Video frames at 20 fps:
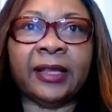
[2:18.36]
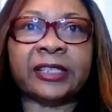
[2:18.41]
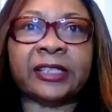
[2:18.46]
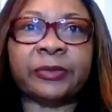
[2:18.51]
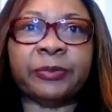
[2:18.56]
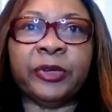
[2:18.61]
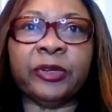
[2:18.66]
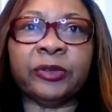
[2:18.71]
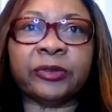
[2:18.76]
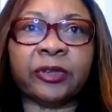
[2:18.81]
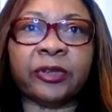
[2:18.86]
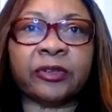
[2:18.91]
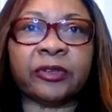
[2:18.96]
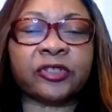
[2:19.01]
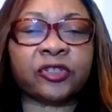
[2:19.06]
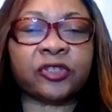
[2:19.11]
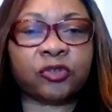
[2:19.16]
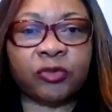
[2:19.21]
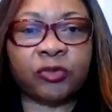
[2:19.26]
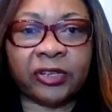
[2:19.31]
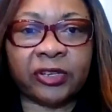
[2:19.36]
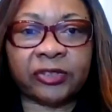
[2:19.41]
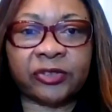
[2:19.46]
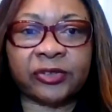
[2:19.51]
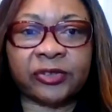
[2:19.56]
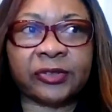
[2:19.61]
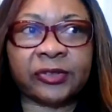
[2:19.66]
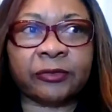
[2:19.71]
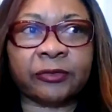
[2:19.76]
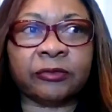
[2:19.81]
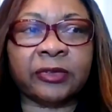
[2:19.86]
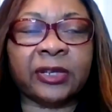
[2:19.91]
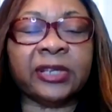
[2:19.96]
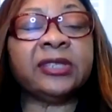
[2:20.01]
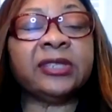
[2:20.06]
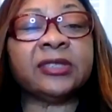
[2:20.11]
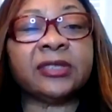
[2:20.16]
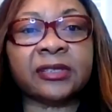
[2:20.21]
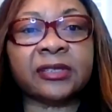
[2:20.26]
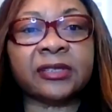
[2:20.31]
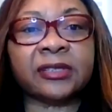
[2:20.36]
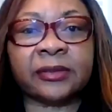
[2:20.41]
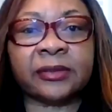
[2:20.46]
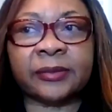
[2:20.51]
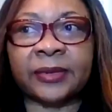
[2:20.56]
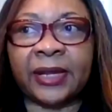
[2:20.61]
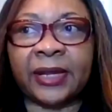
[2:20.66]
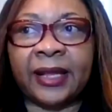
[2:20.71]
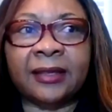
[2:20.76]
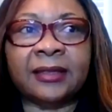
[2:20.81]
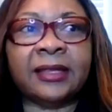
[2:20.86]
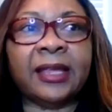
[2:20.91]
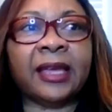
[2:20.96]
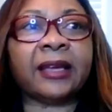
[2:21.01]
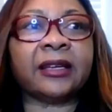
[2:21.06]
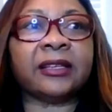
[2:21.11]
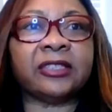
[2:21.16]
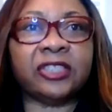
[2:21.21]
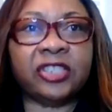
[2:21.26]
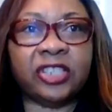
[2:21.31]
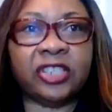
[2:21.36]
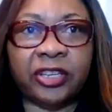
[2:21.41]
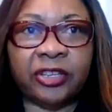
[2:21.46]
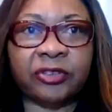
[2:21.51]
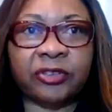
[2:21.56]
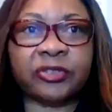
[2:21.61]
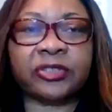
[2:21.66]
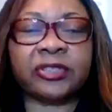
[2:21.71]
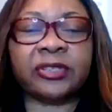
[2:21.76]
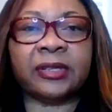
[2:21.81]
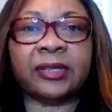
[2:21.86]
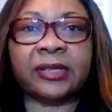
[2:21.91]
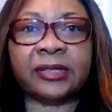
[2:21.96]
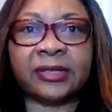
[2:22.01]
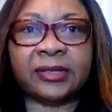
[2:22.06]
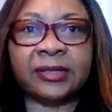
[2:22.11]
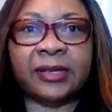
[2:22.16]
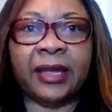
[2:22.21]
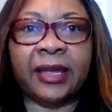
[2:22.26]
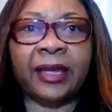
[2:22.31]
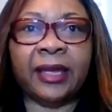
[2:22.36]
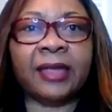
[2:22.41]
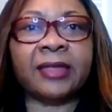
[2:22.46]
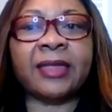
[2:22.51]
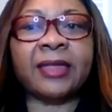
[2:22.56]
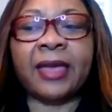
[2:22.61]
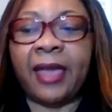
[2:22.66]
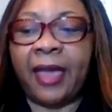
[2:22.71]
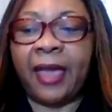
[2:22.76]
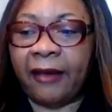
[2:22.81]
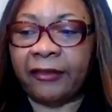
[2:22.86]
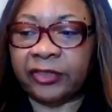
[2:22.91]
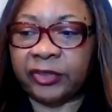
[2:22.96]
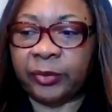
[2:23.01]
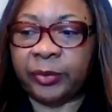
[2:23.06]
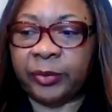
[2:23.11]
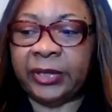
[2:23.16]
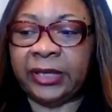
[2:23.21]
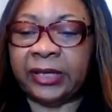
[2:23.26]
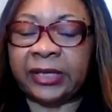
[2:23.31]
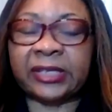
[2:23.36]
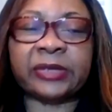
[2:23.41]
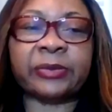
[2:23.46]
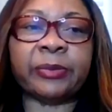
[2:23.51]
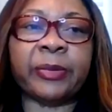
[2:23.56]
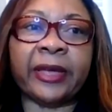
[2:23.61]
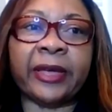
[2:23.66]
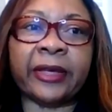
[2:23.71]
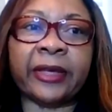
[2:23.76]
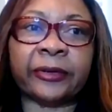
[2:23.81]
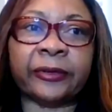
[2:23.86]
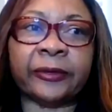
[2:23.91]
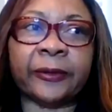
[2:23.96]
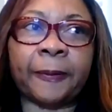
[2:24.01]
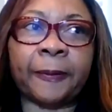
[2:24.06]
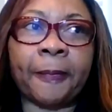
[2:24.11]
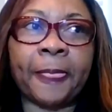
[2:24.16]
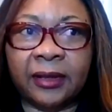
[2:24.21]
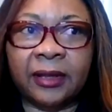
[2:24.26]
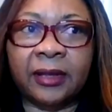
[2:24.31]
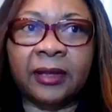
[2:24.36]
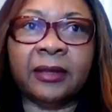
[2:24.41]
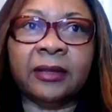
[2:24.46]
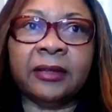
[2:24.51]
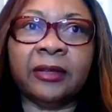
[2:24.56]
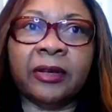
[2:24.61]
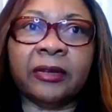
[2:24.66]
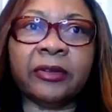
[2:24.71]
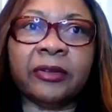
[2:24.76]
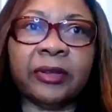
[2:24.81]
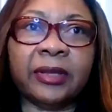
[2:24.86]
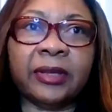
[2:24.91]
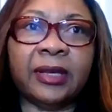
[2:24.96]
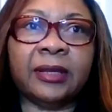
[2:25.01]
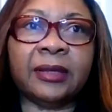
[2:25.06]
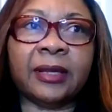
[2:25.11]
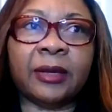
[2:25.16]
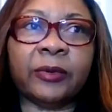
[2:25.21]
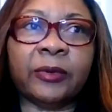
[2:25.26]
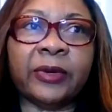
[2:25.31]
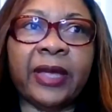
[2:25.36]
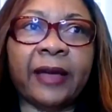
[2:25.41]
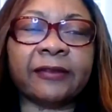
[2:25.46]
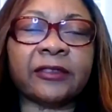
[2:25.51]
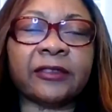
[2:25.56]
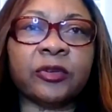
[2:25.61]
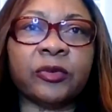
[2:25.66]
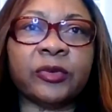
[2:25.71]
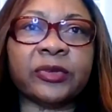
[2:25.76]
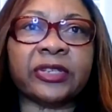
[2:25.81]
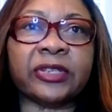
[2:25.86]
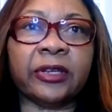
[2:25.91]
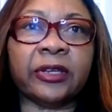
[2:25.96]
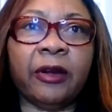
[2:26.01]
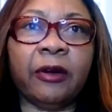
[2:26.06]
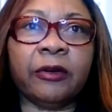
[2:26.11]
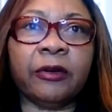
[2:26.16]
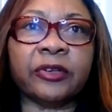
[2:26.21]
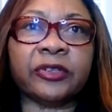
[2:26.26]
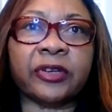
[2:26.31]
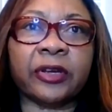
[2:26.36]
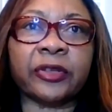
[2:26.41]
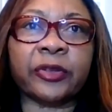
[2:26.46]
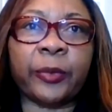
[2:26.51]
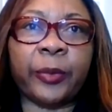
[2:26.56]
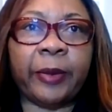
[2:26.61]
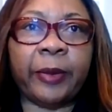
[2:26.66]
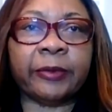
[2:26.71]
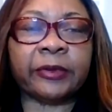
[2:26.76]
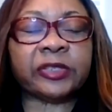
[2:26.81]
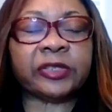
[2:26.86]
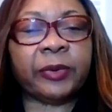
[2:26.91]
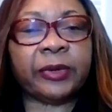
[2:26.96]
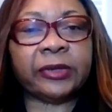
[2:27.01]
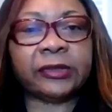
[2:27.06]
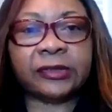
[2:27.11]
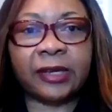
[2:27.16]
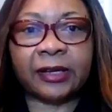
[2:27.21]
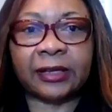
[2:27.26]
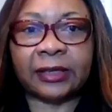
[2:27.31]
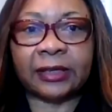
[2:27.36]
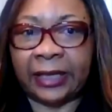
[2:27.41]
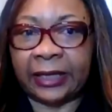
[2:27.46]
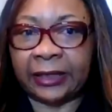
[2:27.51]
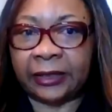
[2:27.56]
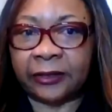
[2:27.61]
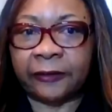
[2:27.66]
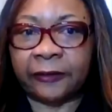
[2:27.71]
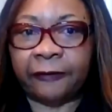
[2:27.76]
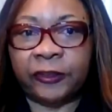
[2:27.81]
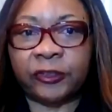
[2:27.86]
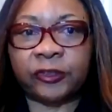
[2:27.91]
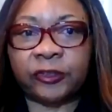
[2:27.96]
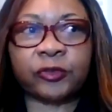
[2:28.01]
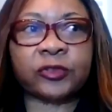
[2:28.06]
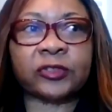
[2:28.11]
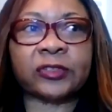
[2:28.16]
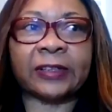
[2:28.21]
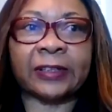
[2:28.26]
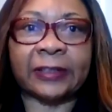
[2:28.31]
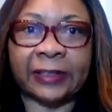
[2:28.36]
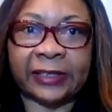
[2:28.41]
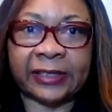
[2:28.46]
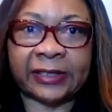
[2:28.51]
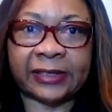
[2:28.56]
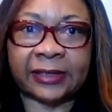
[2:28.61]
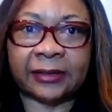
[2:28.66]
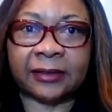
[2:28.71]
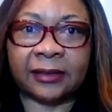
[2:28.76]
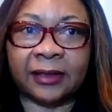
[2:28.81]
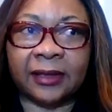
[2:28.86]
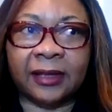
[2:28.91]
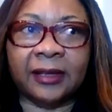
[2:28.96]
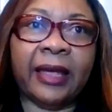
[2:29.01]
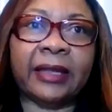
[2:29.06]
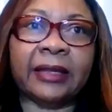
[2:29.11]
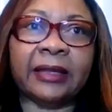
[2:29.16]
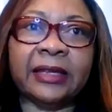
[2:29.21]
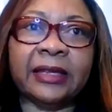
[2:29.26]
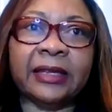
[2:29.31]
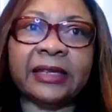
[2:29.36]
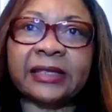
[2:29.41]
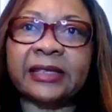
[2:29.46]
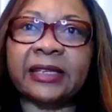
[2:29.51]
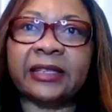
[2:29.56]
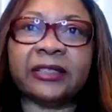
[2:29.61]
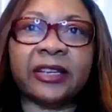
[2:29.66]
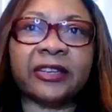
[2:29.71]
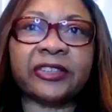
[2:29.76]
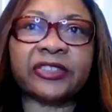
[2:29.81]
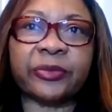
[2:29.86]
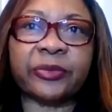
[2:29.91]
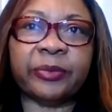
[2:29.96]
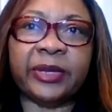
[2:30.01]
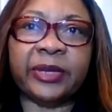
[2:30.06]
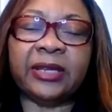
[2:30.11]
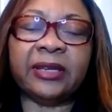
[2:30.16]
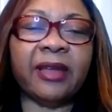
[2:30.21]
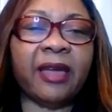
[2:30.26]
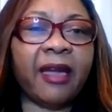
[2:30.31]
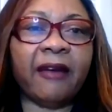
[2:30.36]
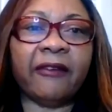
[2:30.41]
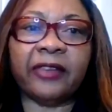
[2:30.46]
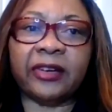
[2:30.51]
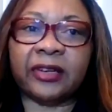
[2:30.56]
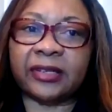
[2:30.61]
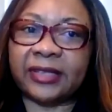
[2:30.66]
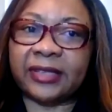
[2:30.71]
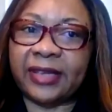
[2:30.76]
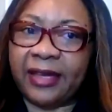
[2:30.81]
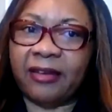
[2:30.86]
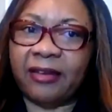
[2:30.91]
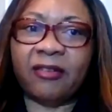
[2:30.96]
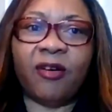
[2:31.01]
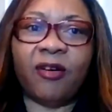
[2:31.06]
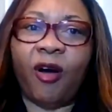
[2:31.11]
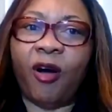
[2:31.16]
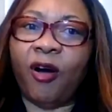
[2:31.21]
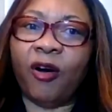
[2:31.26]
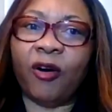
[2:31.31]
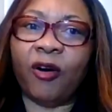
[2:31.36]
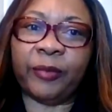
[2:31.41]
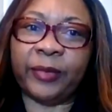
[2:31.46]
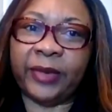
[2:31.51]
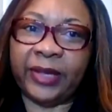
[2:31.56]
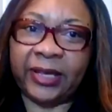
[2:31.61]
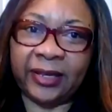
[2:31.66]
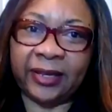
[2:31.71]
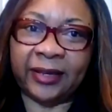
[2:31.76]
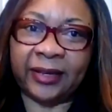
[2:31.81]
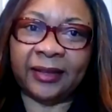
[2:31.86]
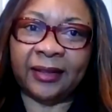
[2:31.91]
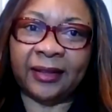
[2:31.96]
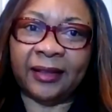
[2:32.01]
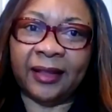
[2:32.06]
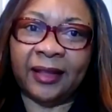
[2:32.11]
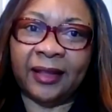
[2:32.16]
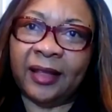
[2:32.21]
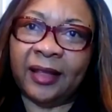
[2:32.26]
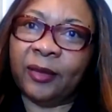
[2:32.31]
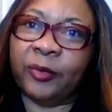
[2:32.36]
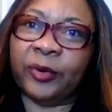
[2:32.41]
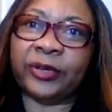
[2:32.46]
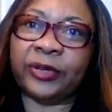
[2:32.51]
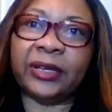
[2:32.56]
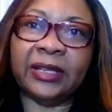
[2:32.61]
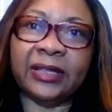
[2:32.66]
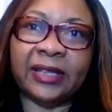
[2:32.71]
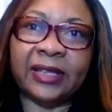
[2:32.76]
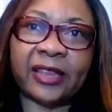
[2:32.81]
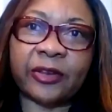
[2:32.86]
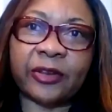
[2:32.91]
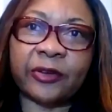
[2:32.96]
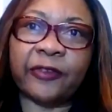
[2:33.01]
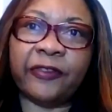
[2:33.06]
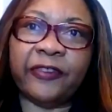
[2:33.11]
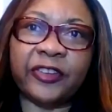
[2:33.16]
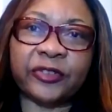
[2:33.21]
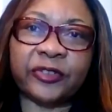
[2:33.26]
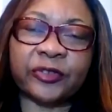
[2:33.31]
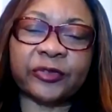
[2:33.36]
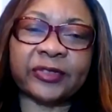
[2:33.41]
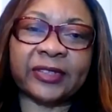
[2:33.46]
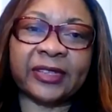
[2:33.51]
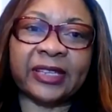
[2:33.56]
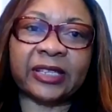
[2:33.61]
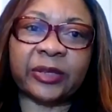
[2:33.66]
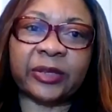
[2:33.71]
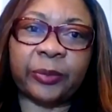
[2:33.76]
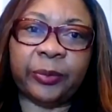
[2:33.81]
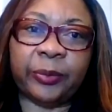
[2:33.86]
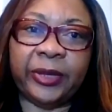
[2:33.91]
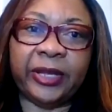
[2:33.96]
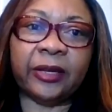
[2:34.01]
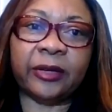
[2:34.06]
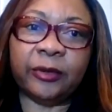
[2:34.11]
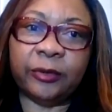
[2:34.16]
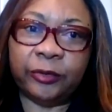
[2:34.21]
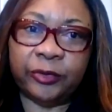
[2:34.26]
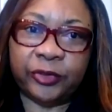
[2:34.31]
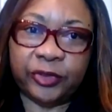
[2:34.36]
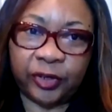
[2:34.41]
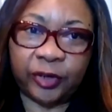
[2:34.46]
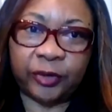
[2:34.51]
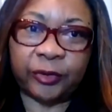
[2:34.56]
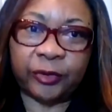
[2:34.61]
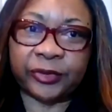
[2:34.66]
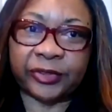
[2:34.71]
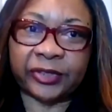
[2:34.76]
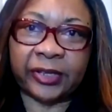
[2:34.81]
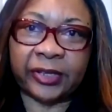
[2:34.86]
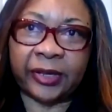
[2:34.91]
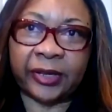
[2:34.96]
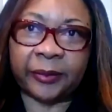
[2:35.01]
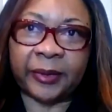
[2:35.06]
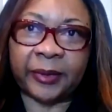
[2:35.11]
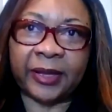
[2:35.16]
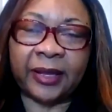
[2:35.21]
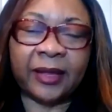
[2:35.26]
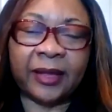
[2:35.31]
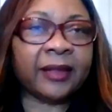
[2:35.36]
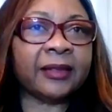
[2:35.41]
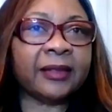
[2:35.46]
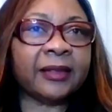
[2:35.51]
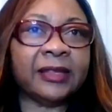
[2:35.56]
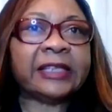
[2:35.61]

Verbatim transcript: is built on structures of racism that continues to this day, and they have to be dismantled. The other thing that we have to do is encourage other people, especially our elected officials, to listen. And listening doesn't mean having a town hall meeting where the elected officials get to pick who shows up. I think